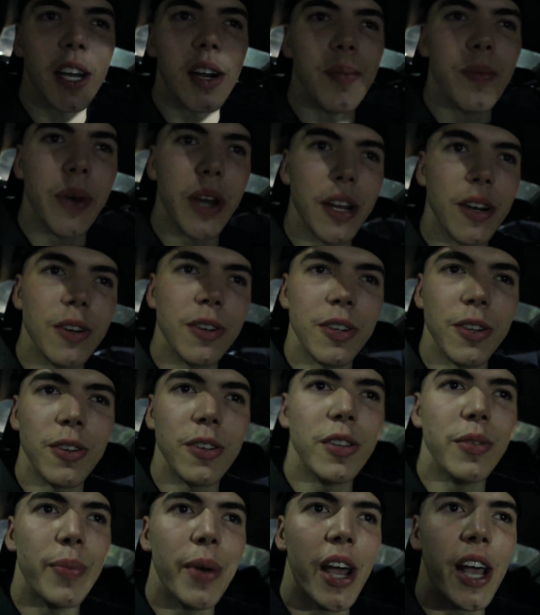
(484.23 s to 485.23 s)
gone better
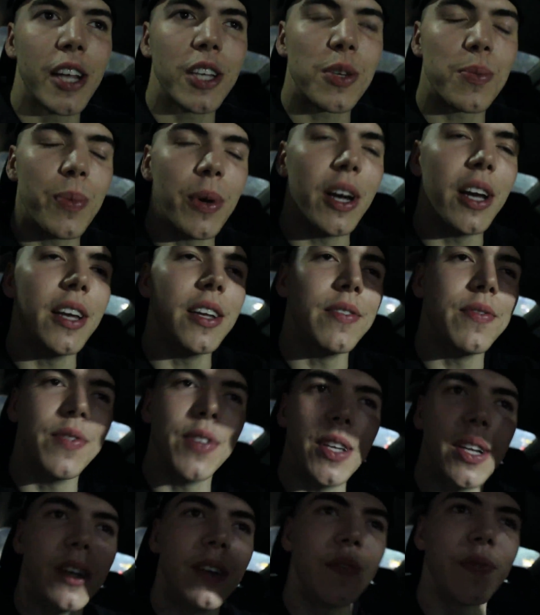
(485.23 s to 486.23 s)
during the match, but
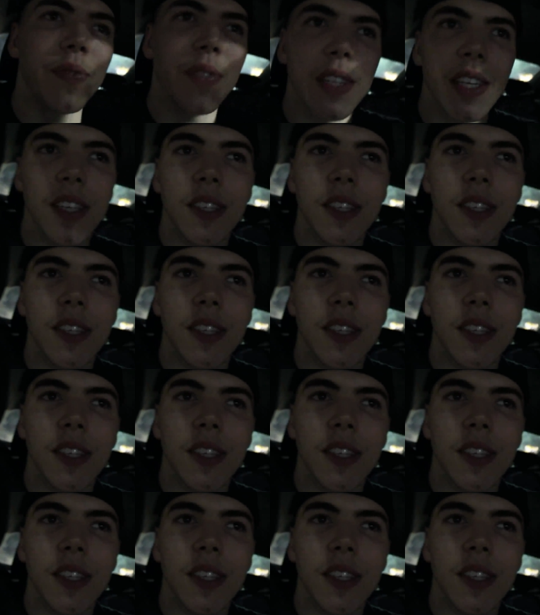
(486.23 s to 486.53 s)
you know,